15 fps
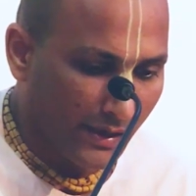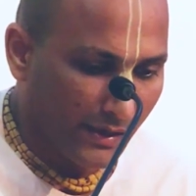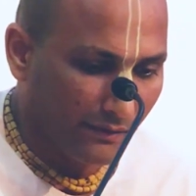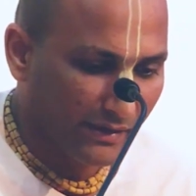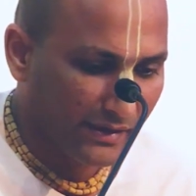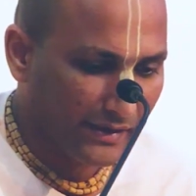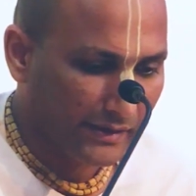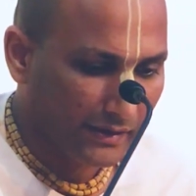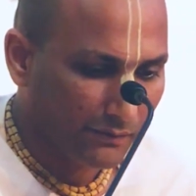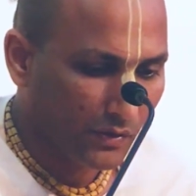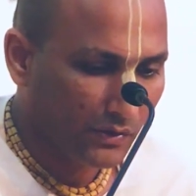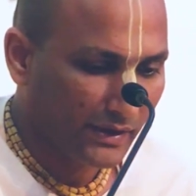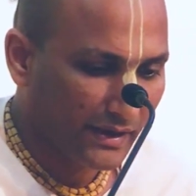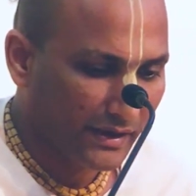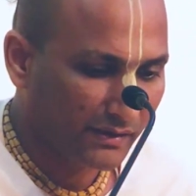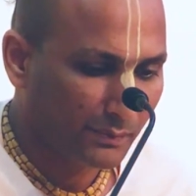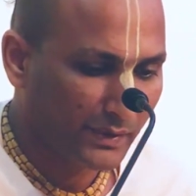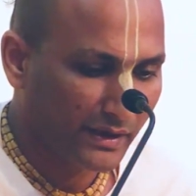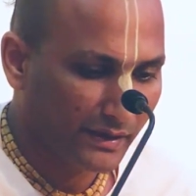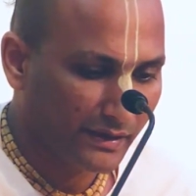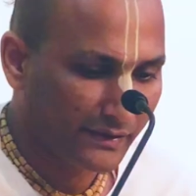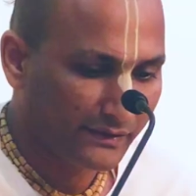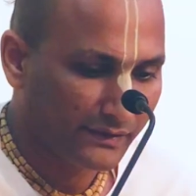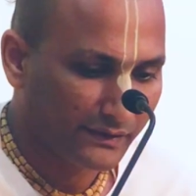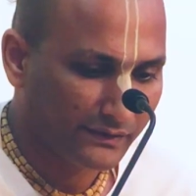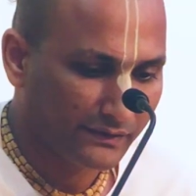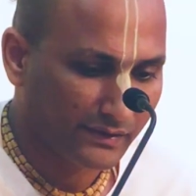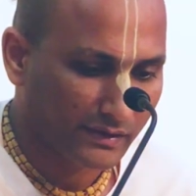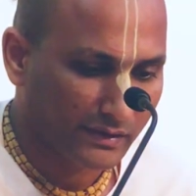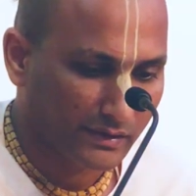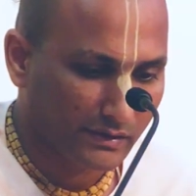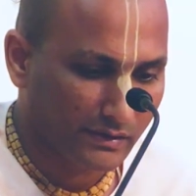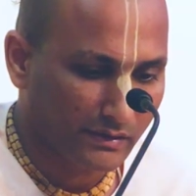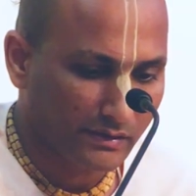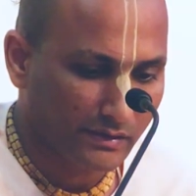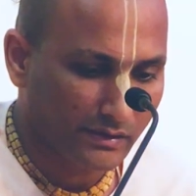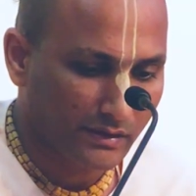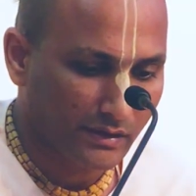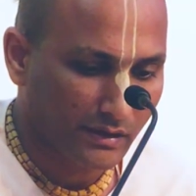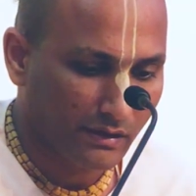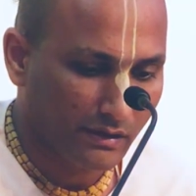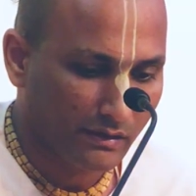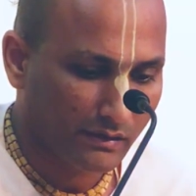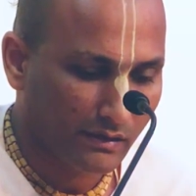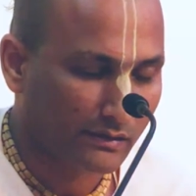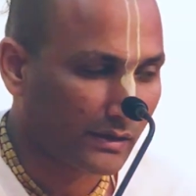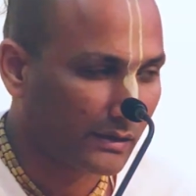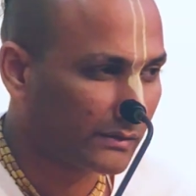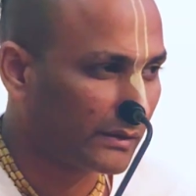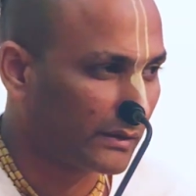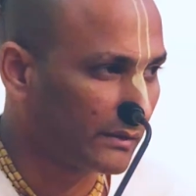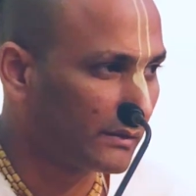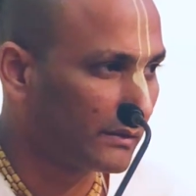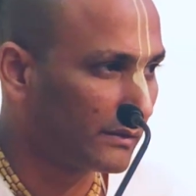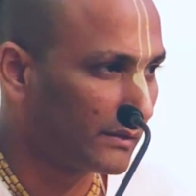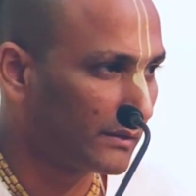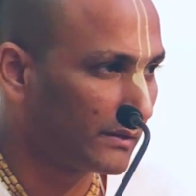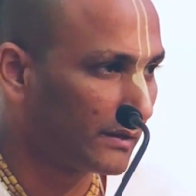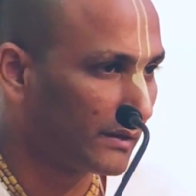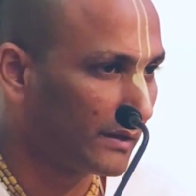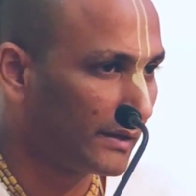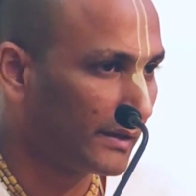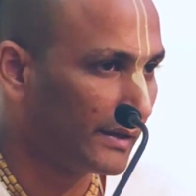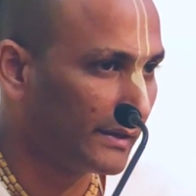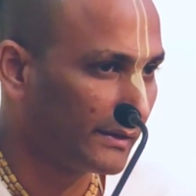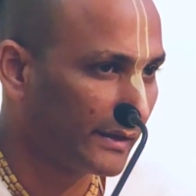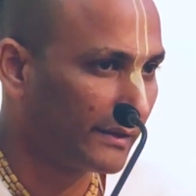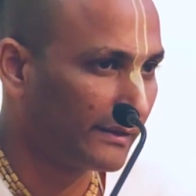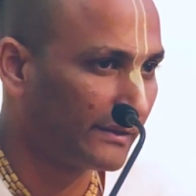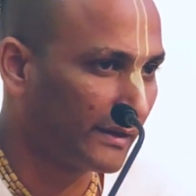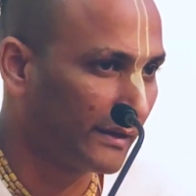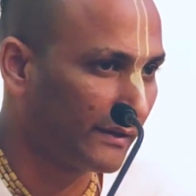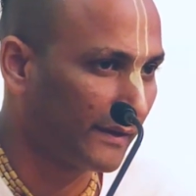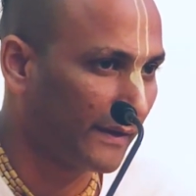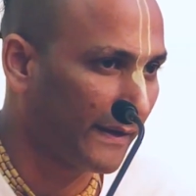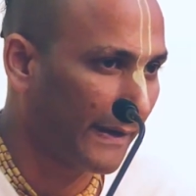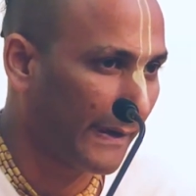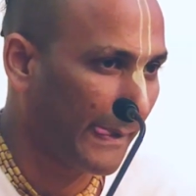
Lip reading: When a devotee experiences the success, he thinks that